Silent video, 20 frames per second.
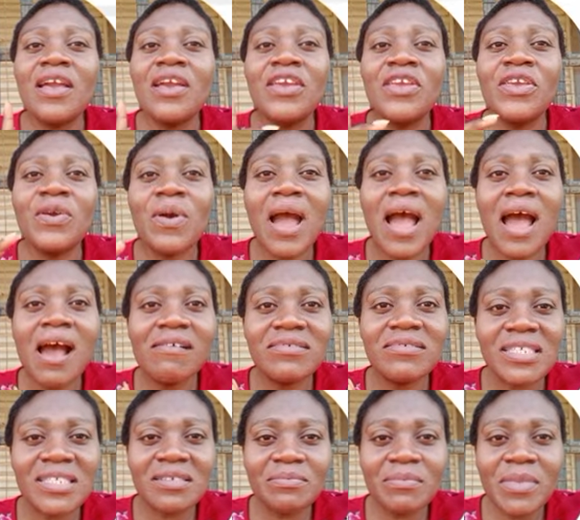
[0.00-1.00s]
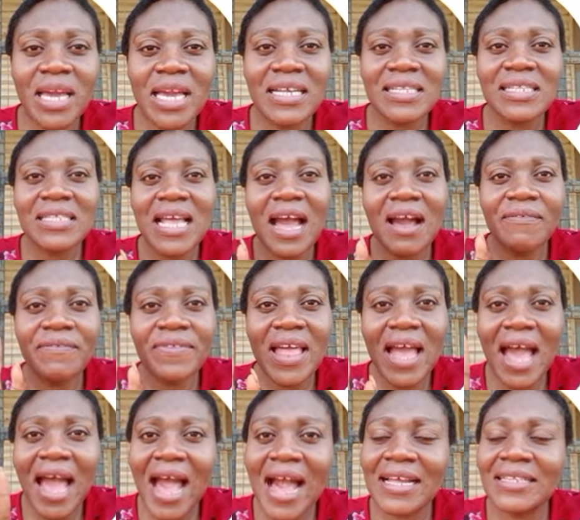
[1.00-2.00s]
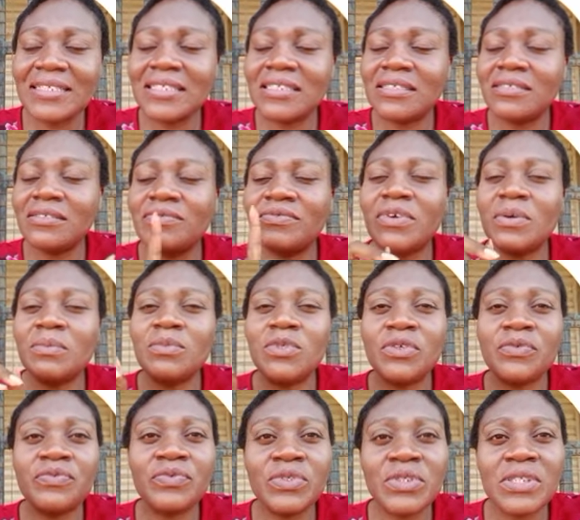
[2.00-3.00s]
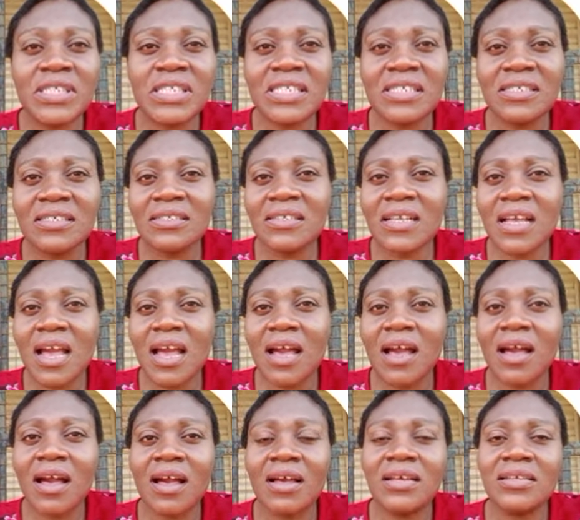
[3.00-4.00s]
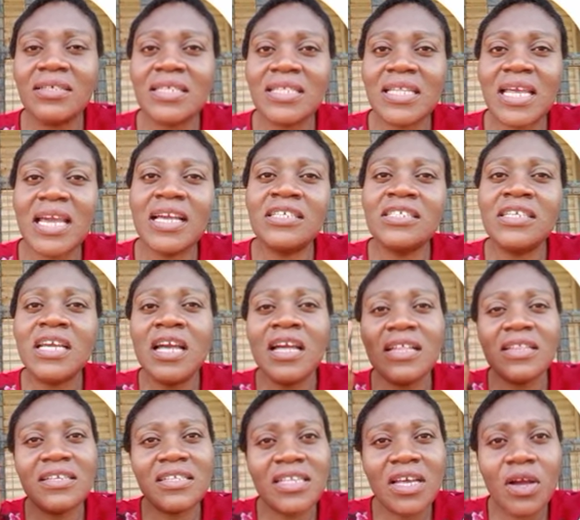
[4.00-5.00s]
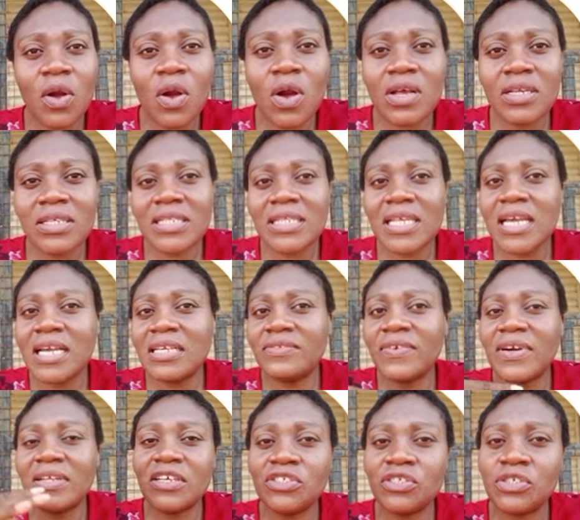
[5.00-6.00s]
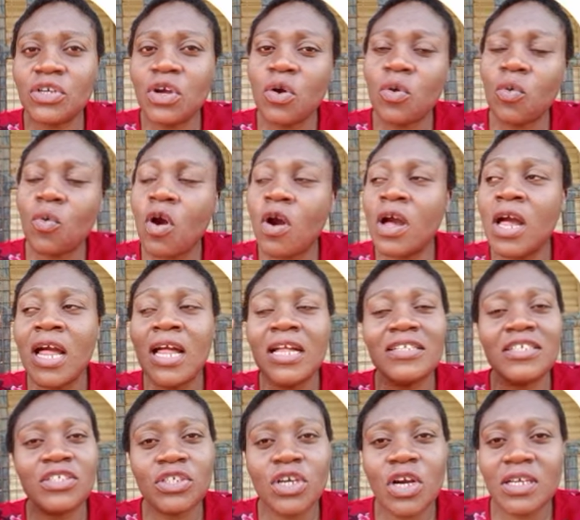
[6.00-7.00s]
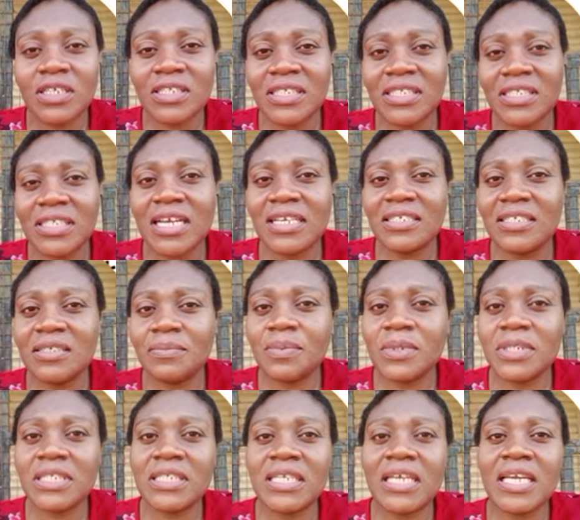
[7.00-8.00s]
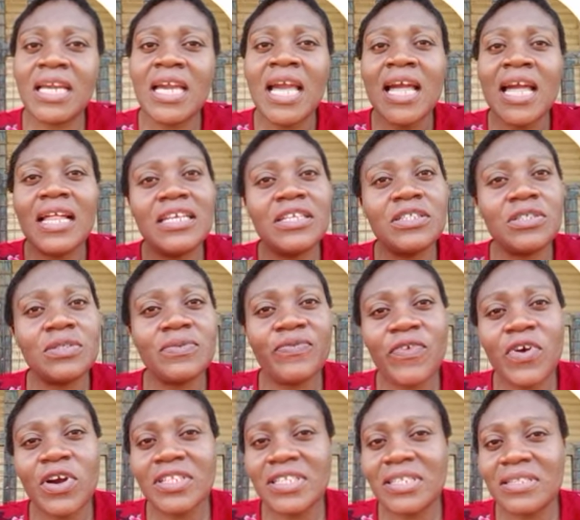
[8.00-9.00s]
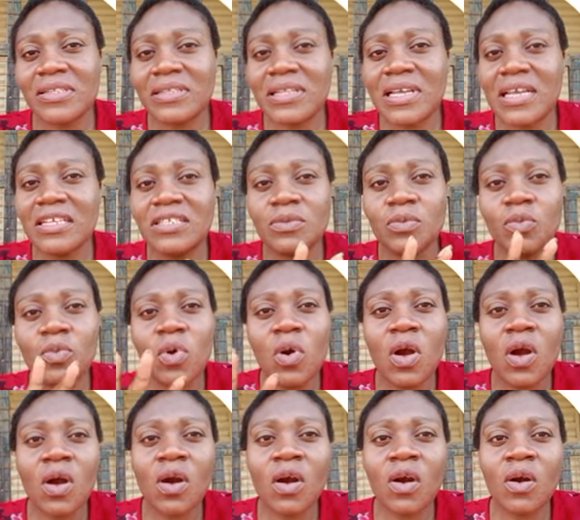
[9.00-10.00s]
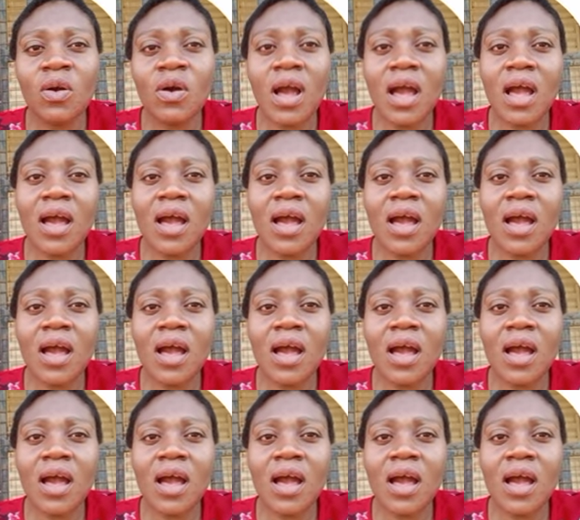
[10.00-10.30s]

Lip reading: you have cement after adding from the footing stage, the second stage foundation wall, the third stage DPC, the fourth stage walls,